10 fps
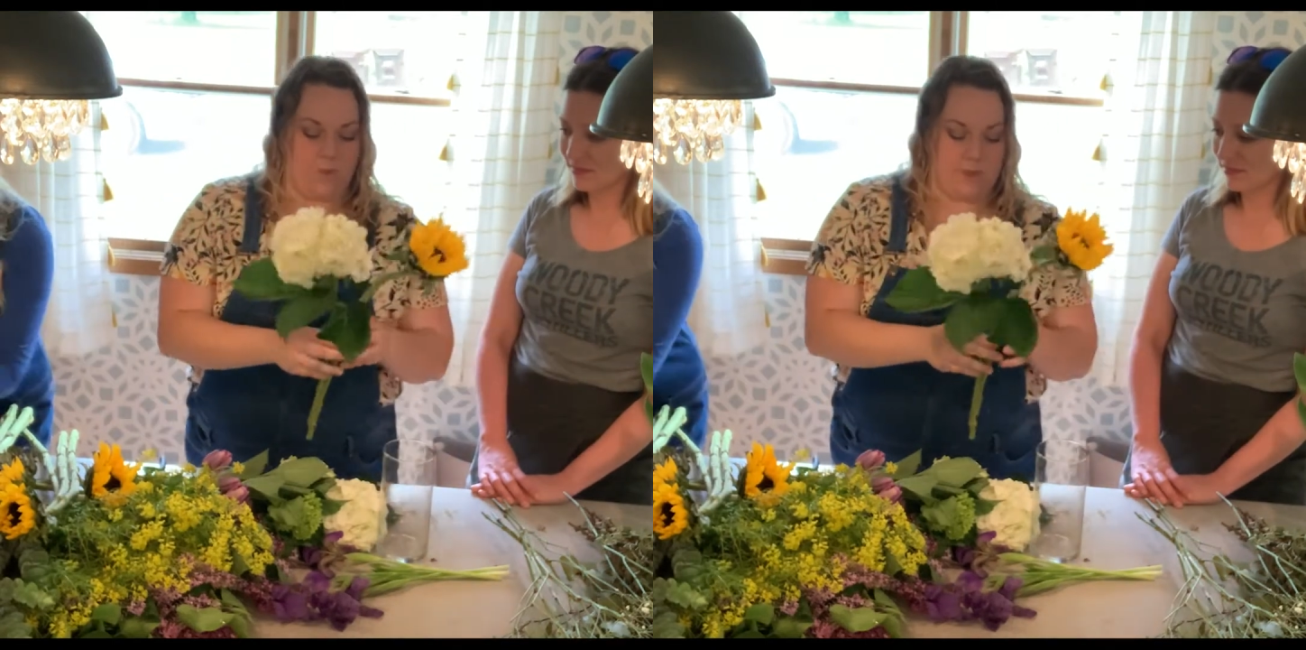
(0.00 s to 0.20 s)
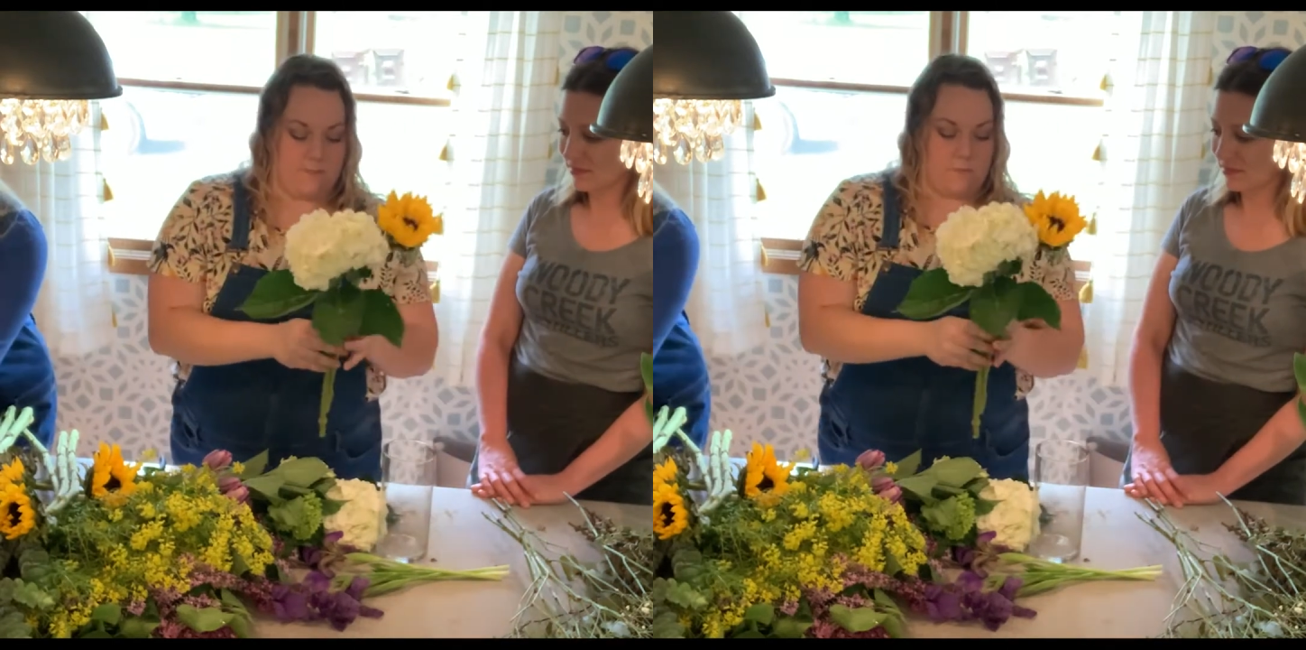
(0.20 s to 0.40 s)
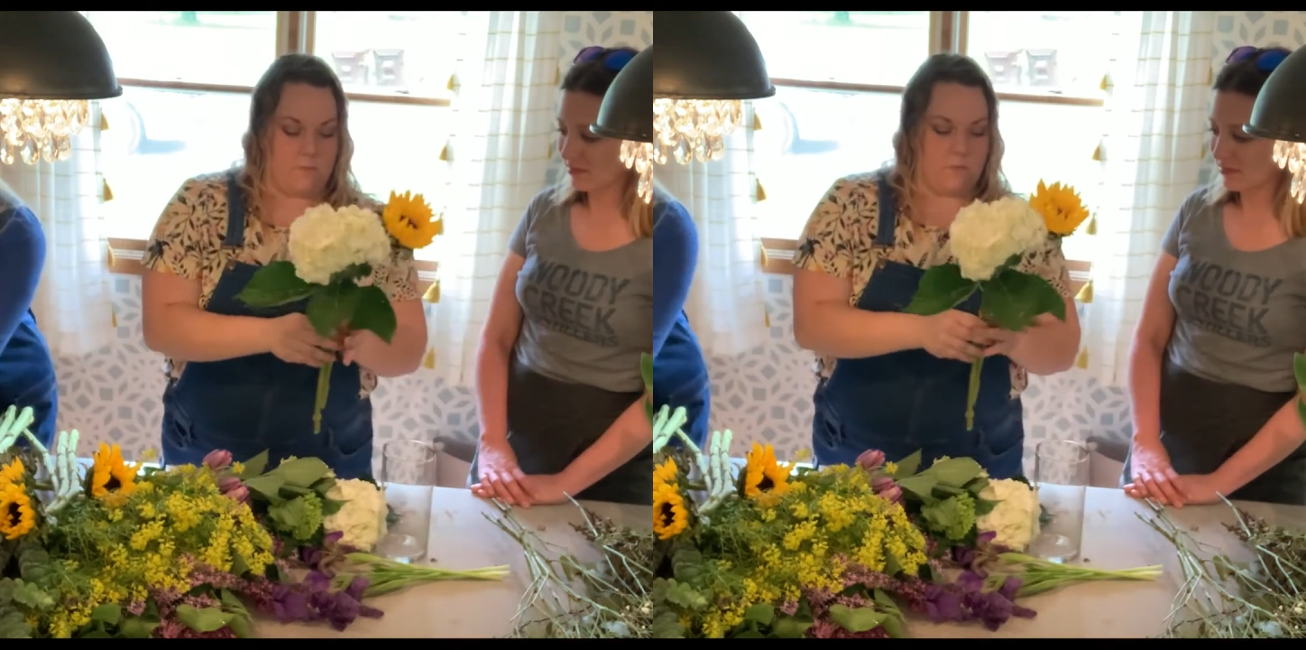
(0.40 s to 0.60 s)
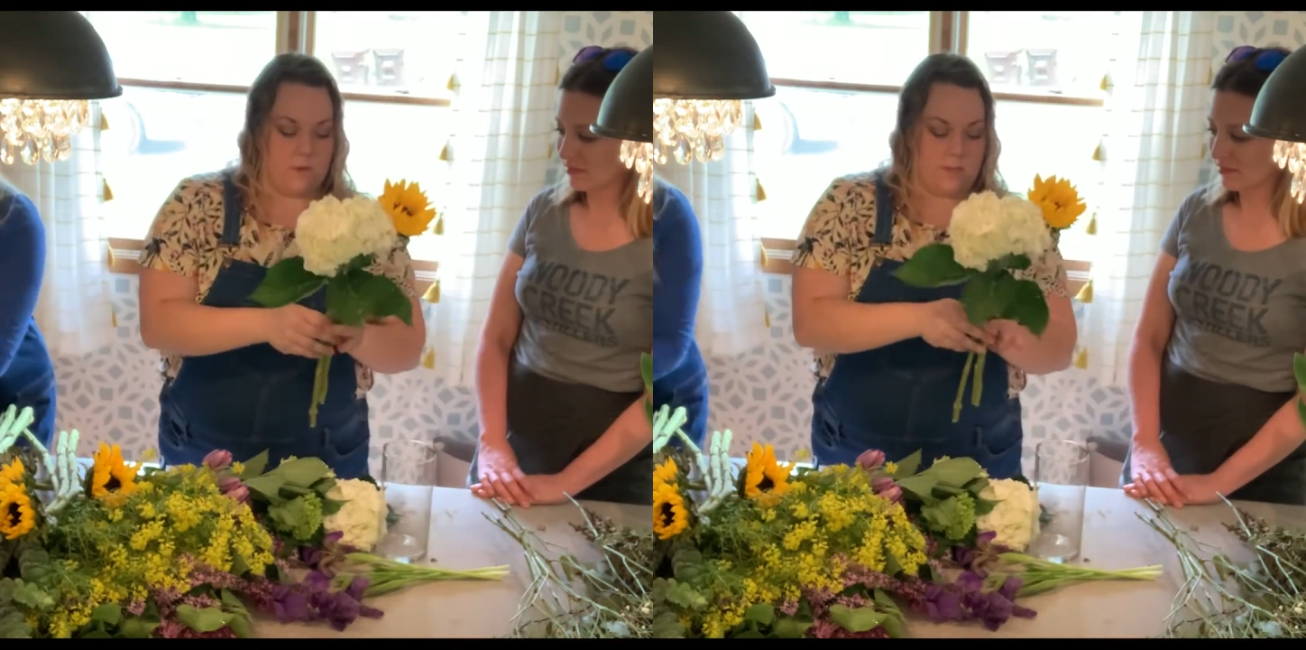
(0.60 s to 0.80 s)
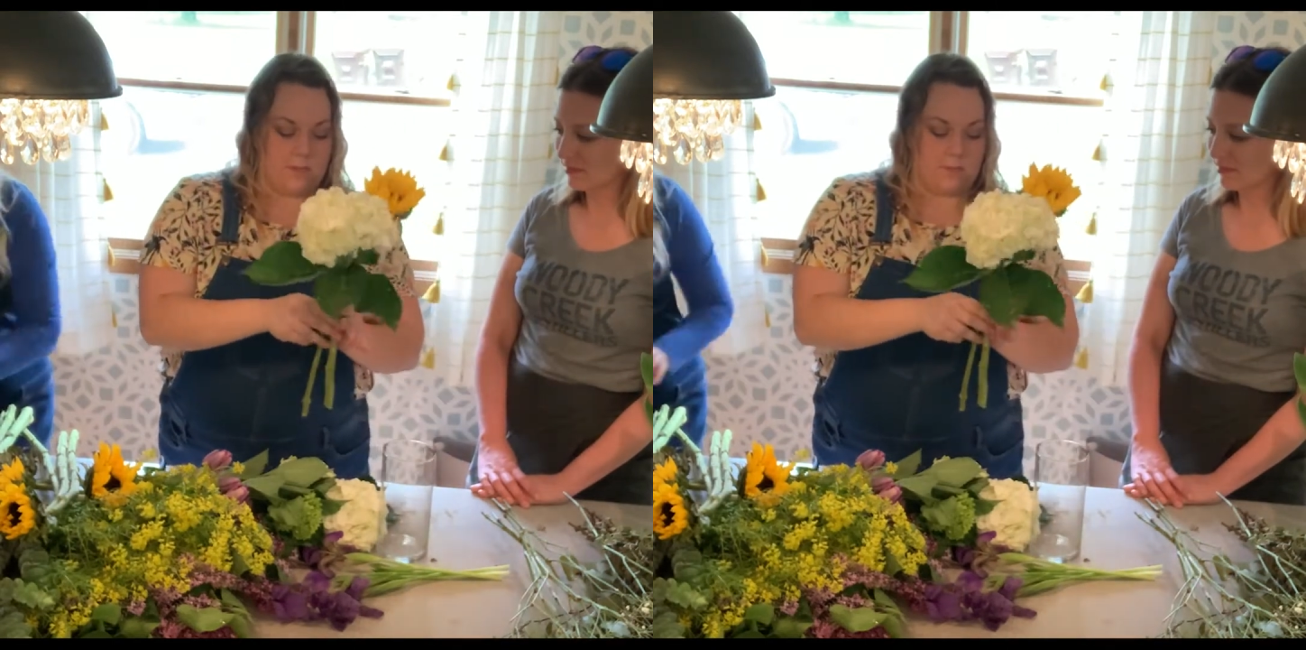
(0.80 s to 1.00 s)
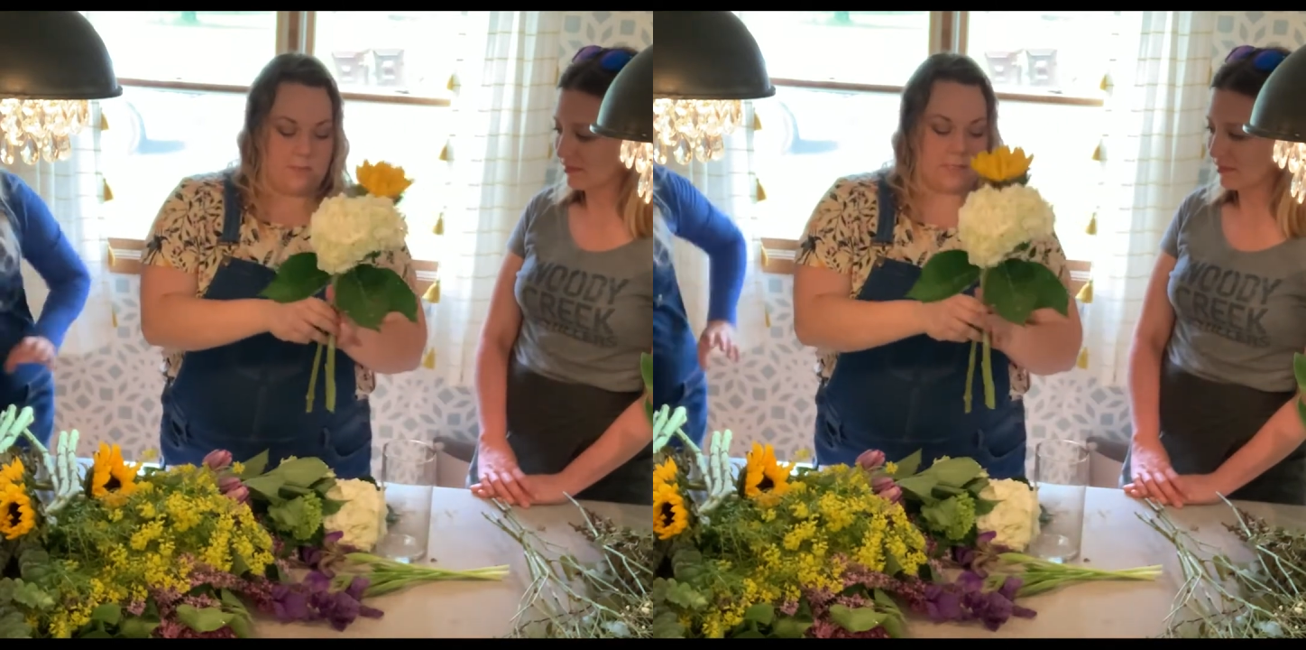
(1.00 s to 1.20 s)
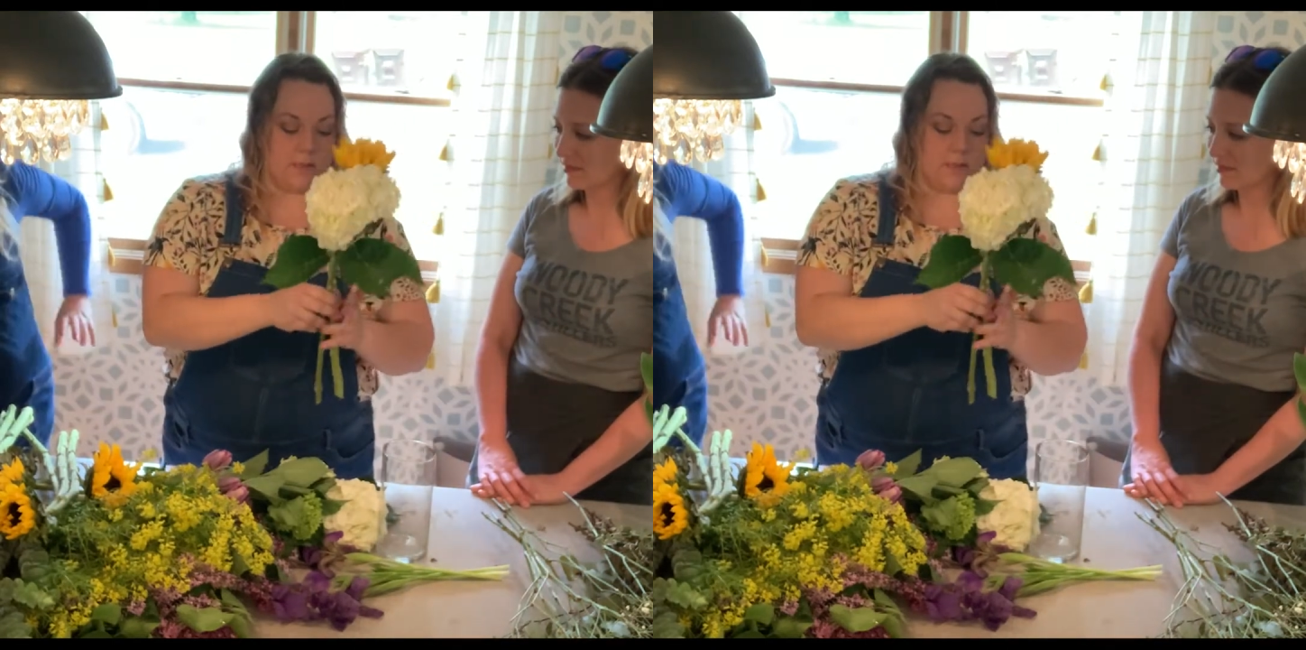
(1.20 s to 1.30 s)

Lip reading: them while I do this.